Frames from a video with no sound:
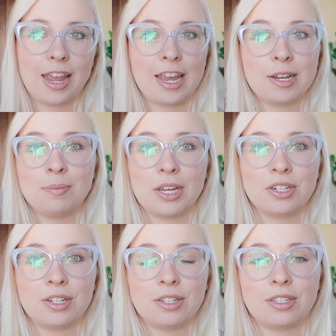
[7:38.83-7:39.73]

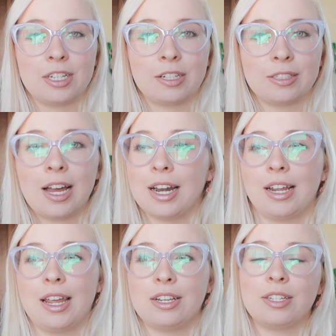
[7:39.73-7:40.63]
animation has seen a
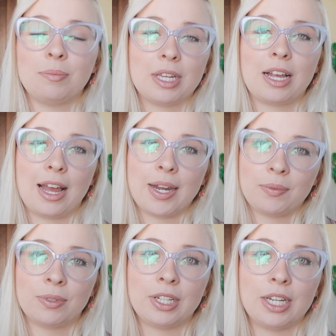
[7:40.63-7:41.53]
lot, and something
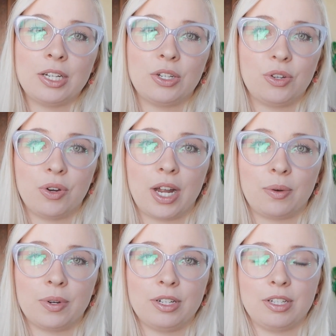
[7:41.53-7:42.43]
I really knew I
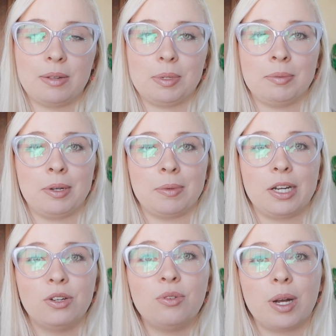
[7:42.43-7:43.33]
wanted to implement on
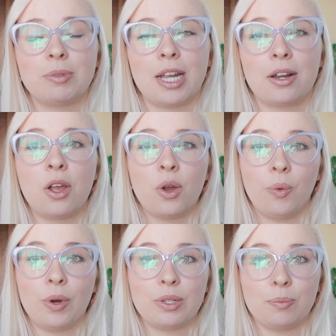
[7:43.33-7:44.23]
my new website
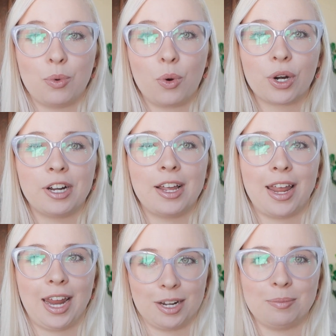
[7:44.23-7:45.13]
was more
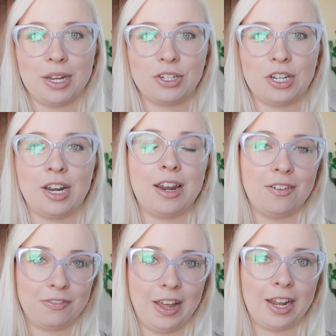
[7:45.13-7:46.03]
animation
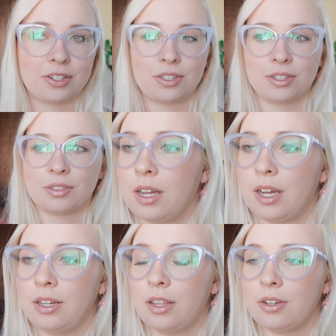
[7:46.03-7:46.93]
and effects.
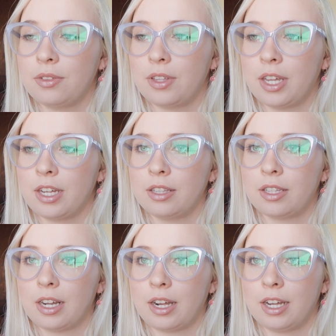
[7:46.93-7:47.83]
Another
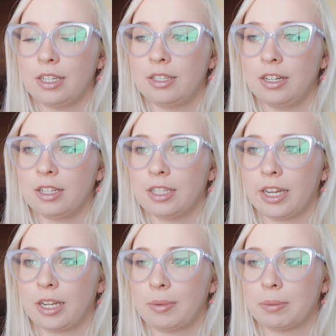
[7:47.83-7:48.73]
thing that I didn't
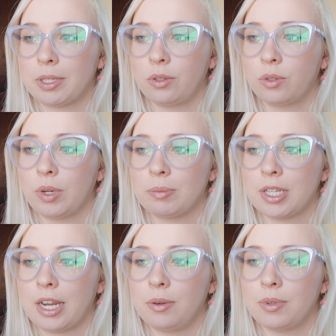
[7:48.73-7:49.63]
like about my old
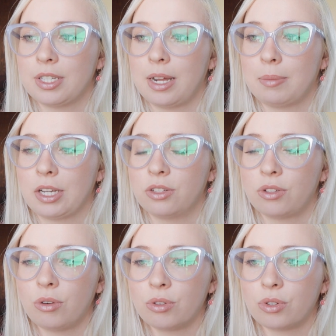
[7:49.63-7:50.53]
website was that my
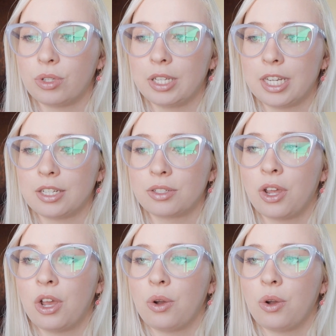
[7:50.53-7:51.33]
social links